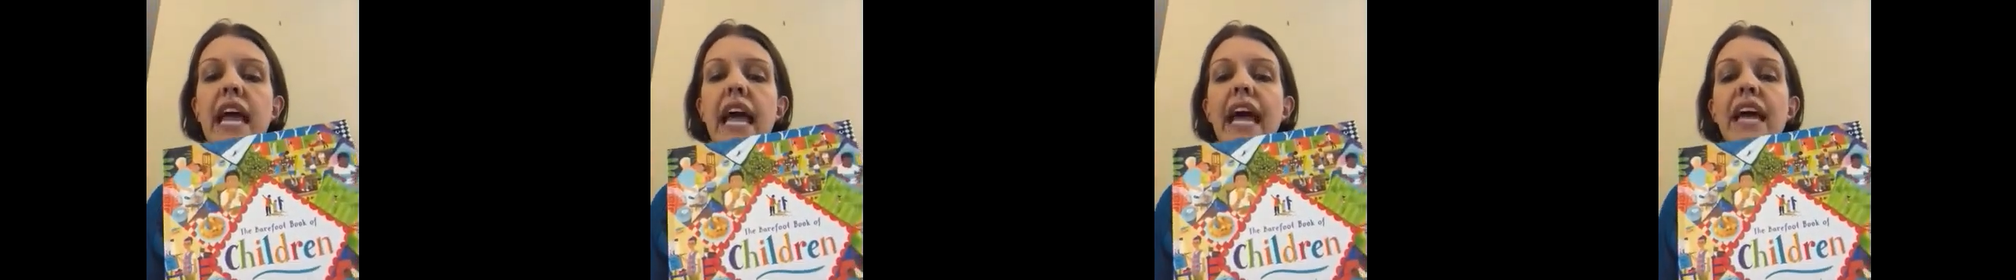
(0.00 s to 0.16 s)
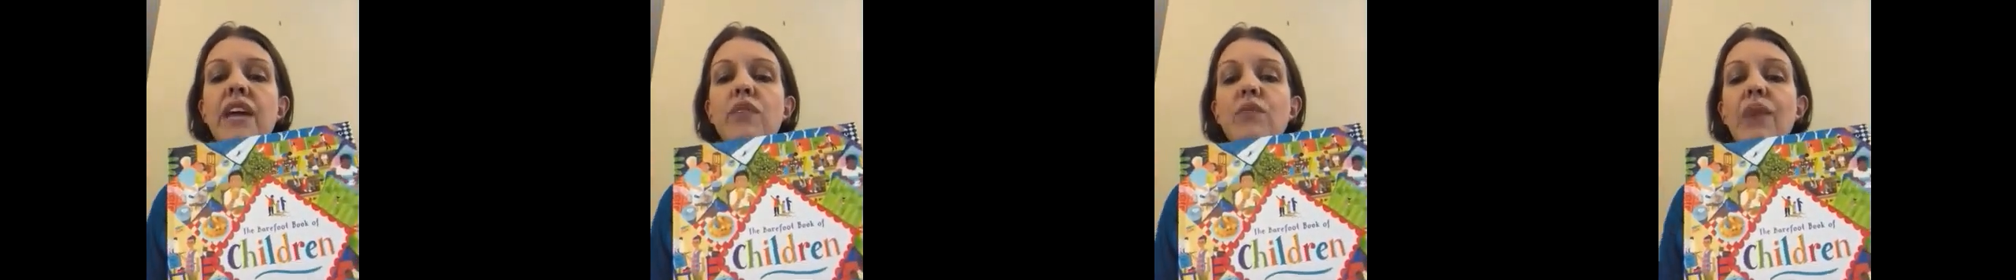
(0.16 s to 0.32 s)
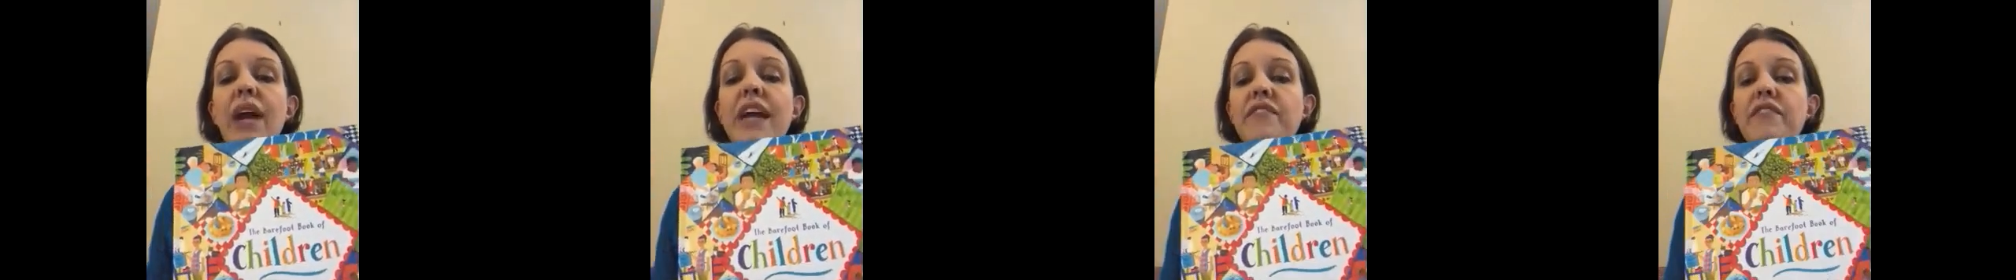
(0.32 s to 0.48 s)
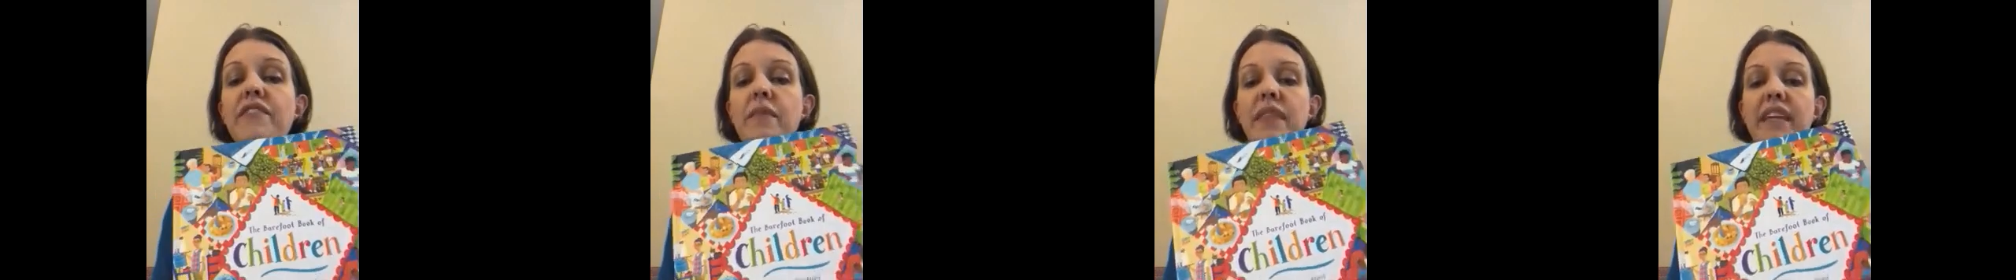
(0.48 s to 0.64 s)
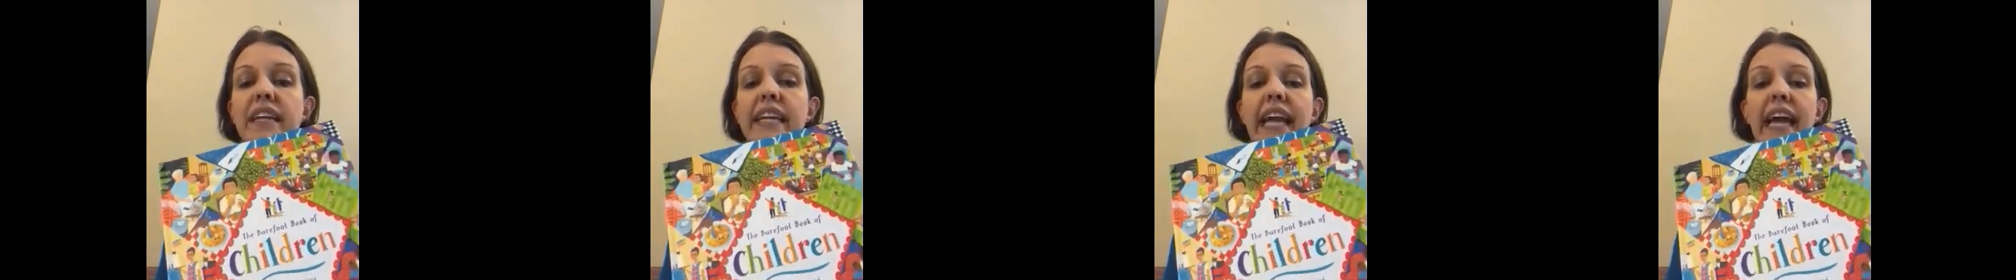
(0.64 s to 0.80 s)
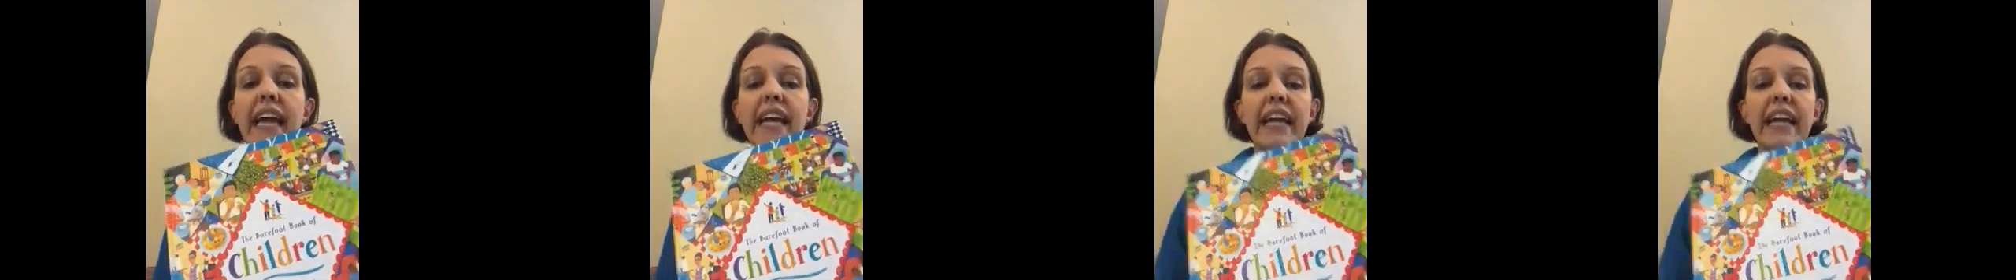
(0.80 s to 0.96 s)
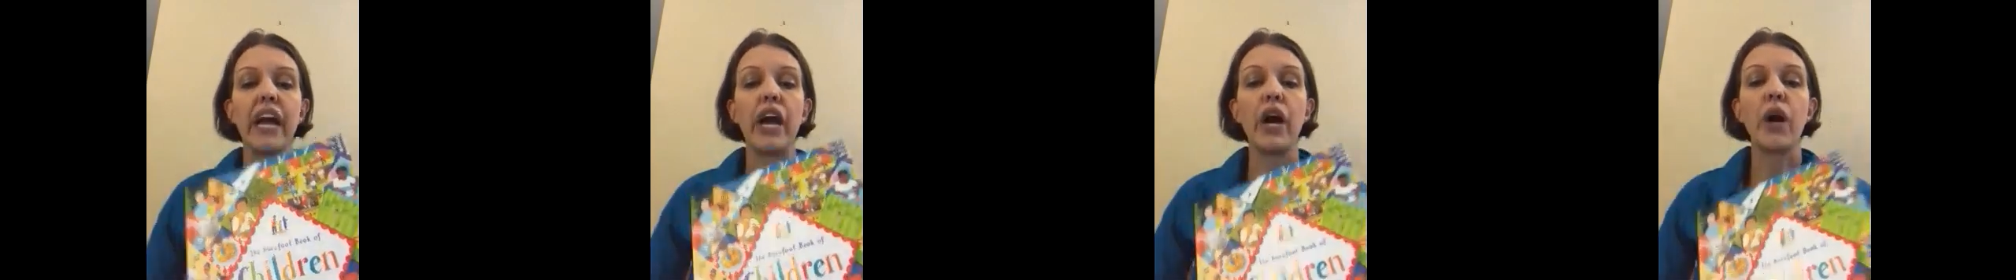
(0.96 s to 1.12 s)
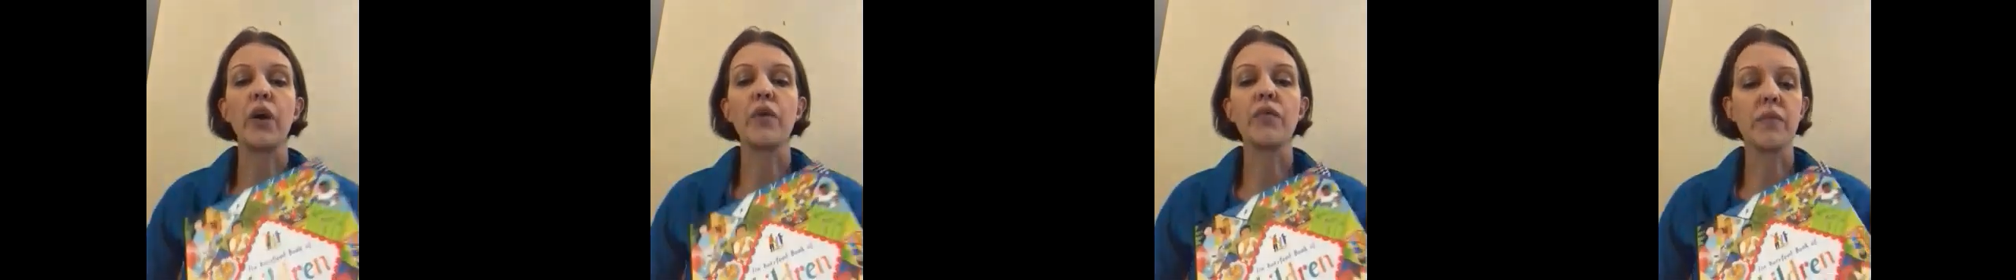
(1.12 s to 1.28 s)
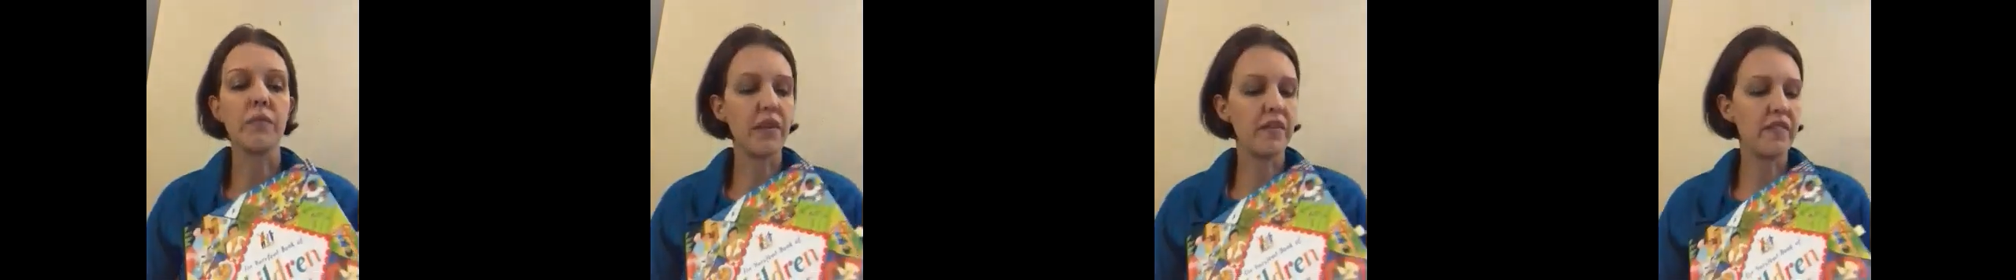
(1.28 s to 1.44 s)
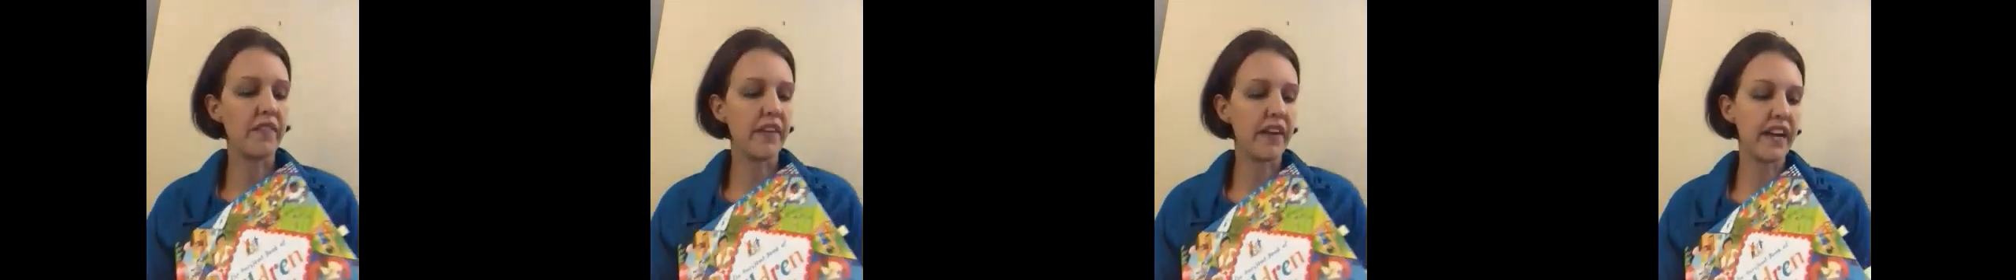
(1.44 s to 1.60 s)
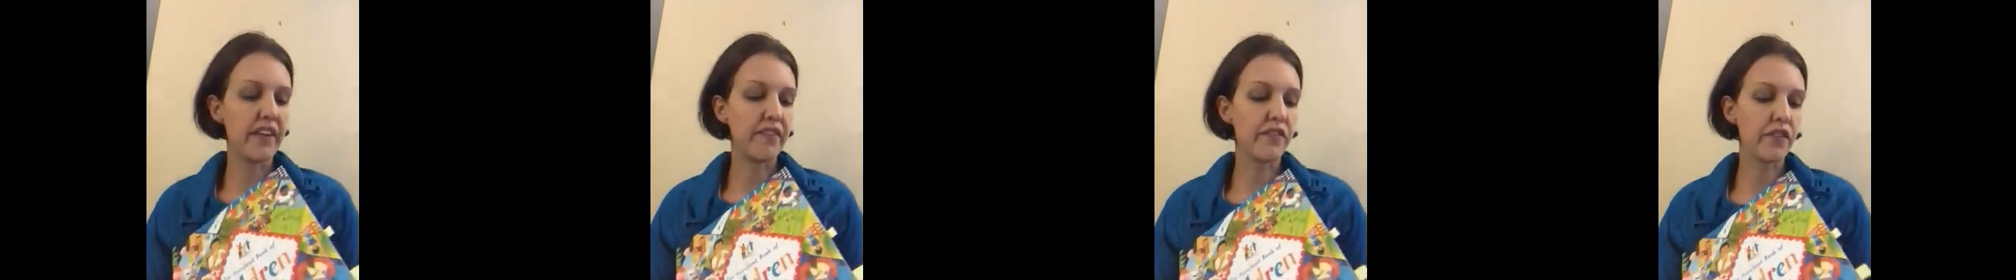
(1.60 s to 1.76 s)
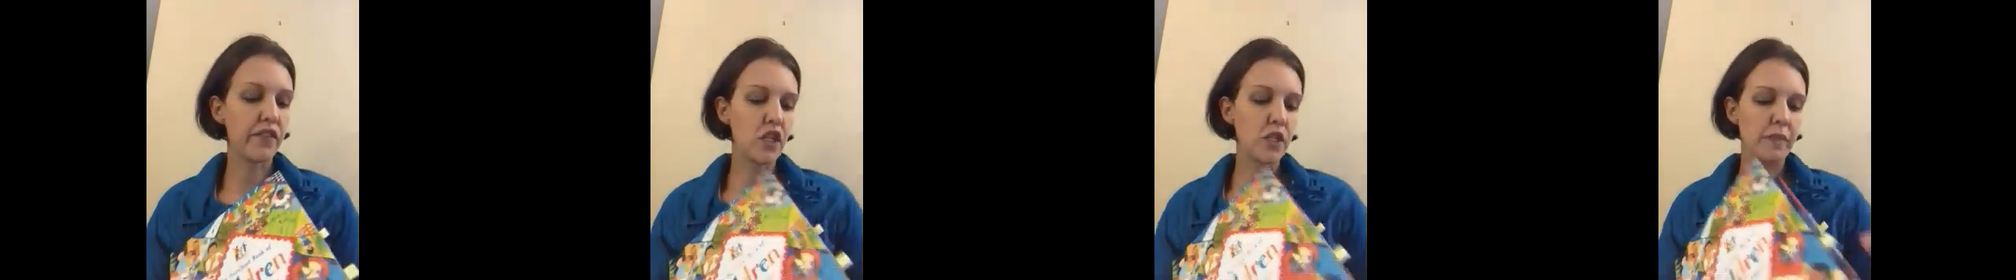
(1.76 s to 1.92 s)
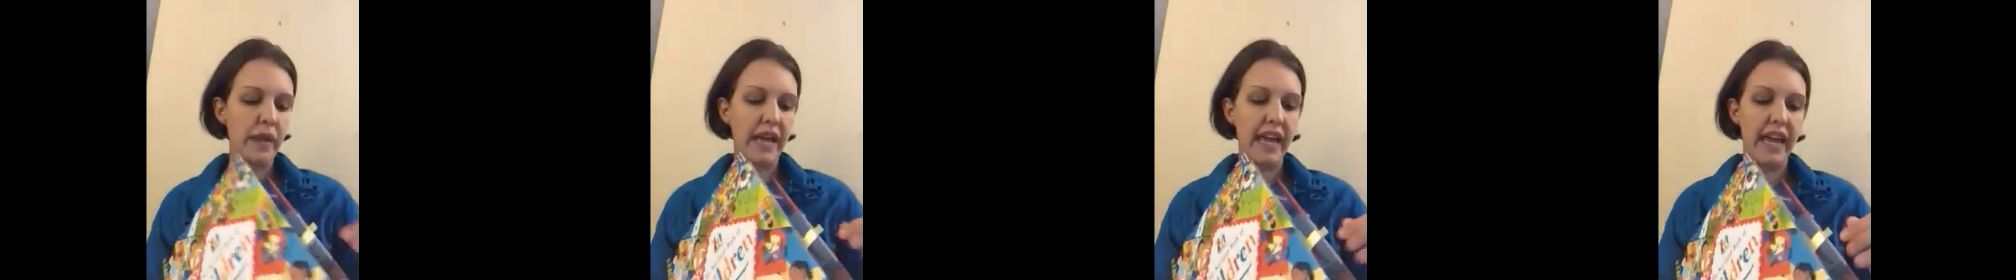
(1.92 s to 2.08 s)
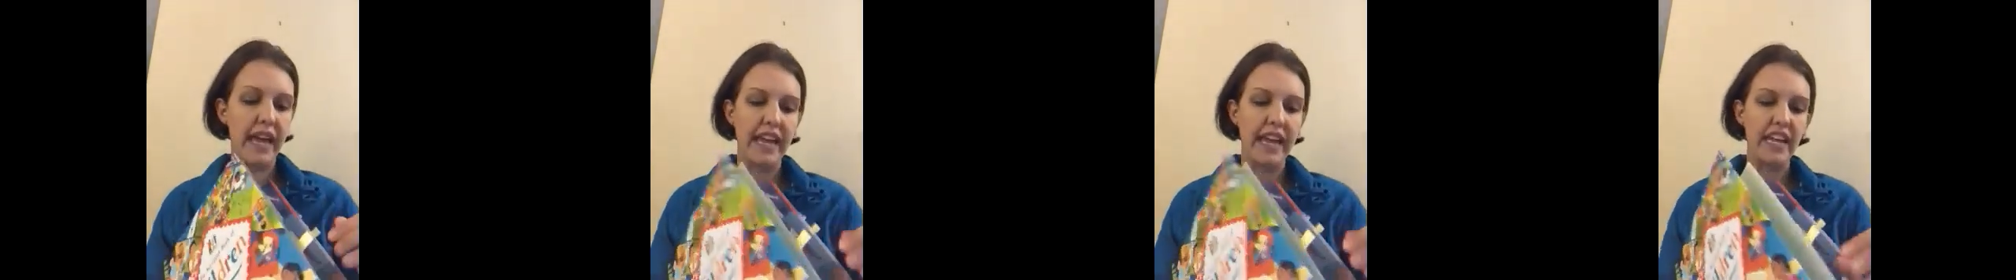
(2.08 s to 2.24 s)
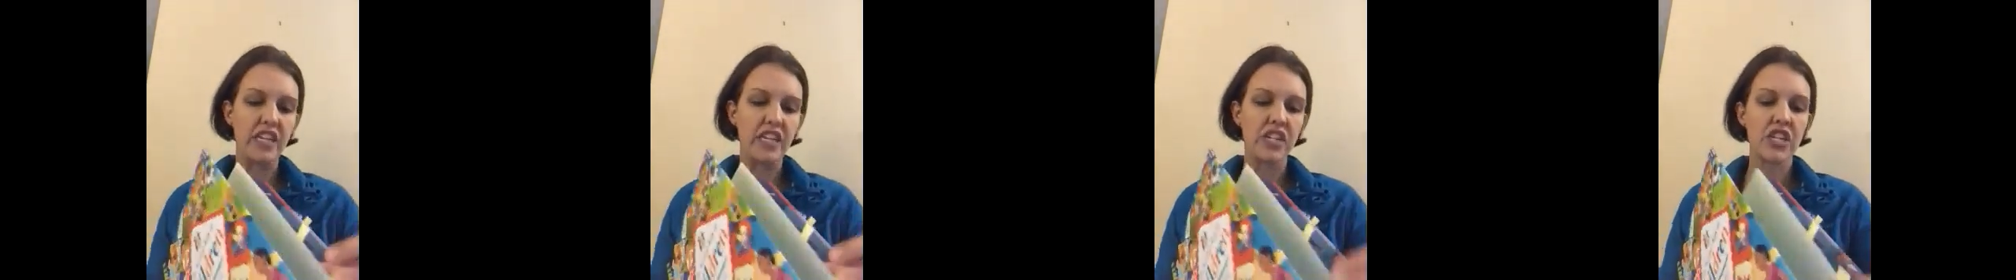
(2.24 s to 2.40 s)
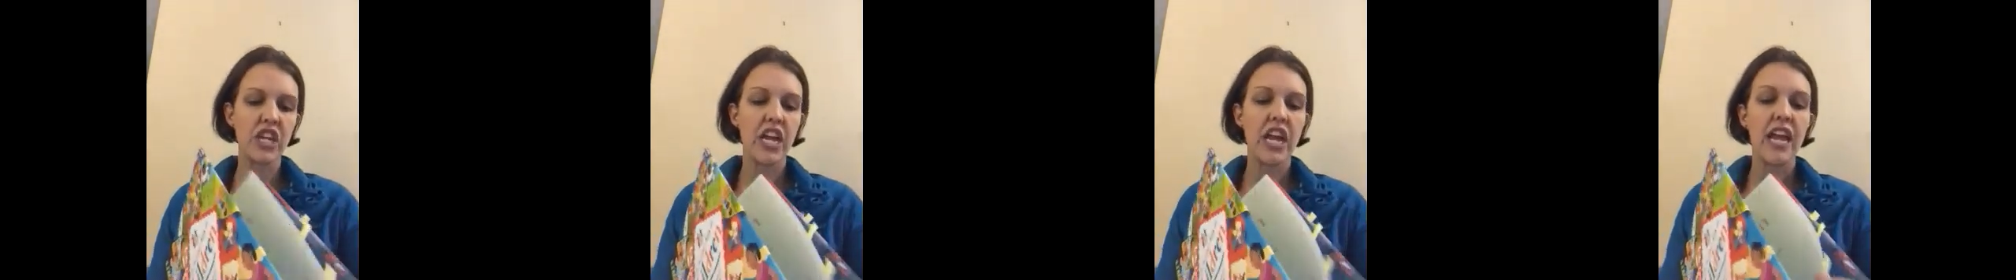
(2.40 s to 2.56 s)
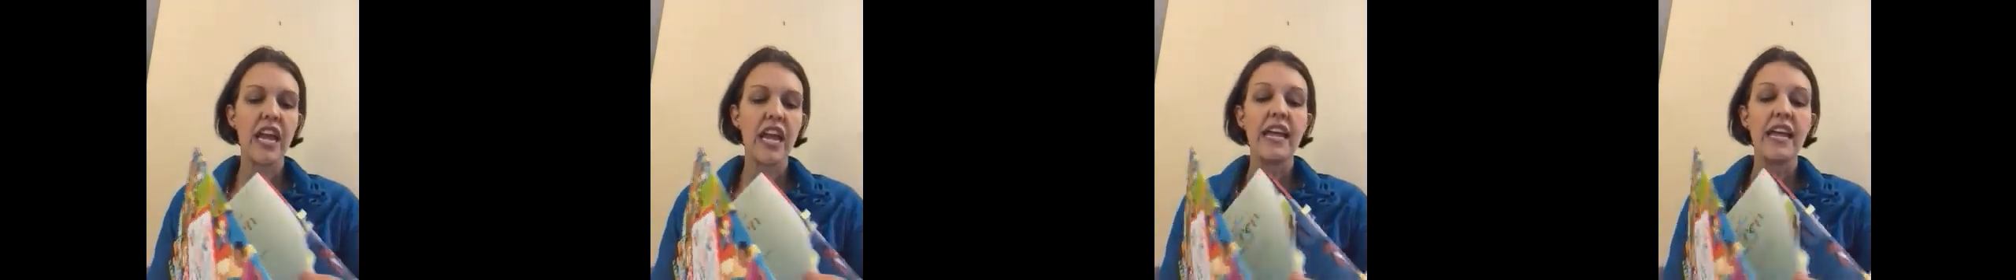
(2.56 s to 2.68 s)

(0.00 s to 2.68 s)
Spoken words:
And right from the get-go, from the very first page,